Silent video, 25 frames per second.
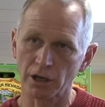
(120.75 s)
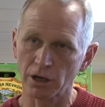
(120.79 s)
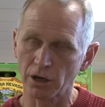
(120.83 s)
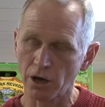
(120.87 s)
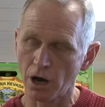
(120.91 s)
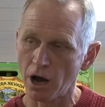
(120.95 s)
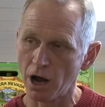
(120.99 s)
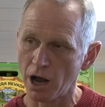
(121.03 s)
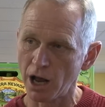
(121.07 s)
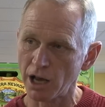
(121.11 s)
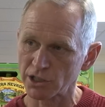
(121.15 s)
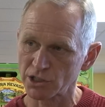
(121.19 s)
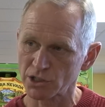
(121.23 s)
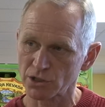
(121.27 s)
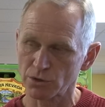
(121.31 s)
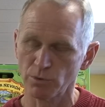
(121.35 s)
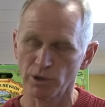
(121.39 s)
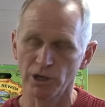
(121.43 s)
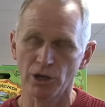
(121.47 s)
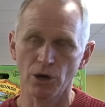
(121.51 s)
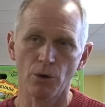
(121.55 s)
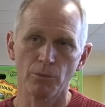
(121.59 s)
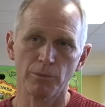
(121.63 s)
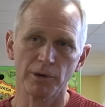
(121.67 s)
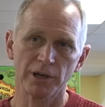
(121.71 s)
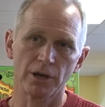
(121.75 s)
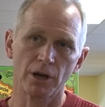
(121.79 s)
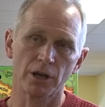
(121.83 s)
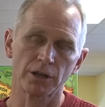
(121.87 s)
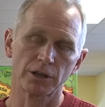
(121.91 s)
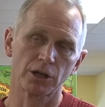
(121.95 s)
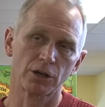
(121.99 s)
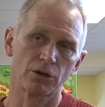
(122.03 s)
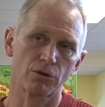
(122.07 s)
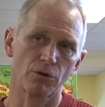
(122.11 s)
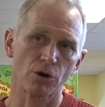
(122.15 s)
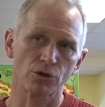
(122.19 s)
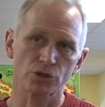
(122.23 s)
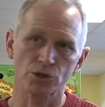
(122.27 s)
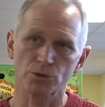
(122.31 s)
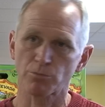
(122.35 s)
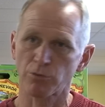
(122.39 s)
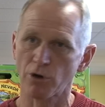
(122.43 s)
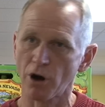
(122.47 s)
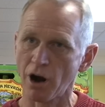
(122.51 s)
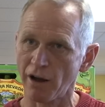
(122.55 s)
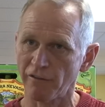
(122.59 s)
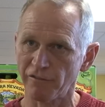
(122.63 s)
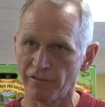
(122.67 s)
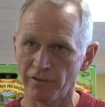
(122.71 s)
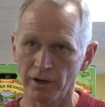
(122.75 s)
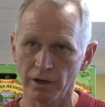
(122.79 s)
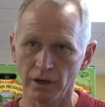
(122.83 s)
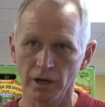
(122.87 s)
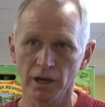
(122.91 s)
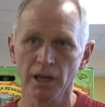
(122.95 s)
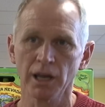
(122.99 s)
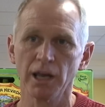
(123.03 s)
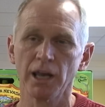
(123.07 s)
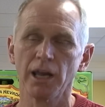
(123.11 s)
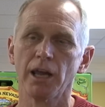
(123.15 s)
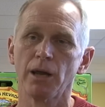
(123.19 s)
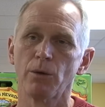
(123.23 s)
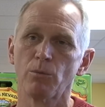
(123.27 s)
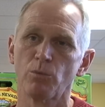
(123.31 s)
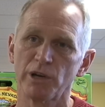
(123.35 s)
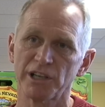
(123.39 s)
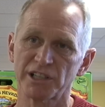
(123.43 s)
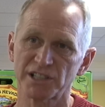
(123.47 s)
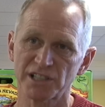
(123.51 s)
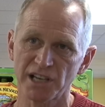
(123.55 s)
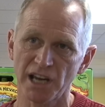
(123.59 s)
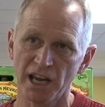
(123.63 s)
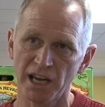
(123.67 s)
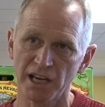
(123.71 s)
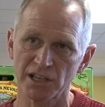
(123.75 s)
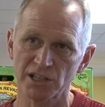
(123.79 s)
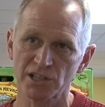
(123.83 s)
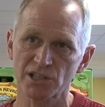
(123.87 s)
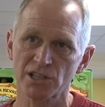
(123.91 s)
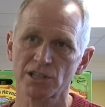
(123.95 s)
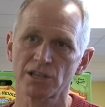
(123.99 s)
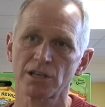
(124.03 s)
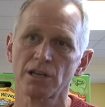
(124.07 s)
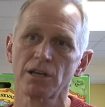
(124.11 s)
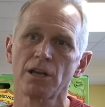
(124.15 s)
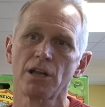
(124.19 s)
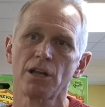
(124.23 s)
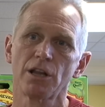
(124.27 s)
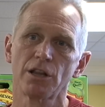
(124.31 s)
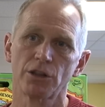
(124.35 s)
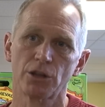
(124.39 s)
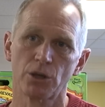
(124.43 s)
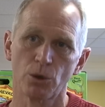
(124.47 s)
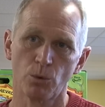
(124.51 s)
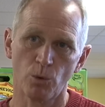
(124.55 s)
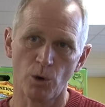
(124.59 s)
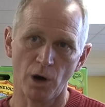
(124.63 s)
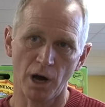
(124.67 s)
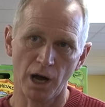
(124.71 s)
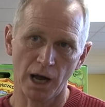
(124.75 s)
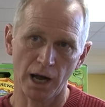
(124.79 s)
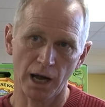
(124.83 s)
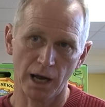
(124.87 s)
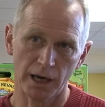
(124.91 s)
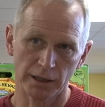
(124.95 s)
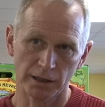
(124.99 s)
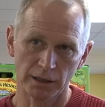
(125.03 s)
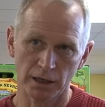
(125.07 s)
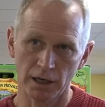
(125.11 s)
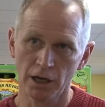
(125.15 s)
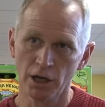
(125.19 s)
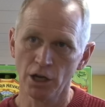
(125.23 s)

the cost, we go beyond the gross profit, and we taste the wine.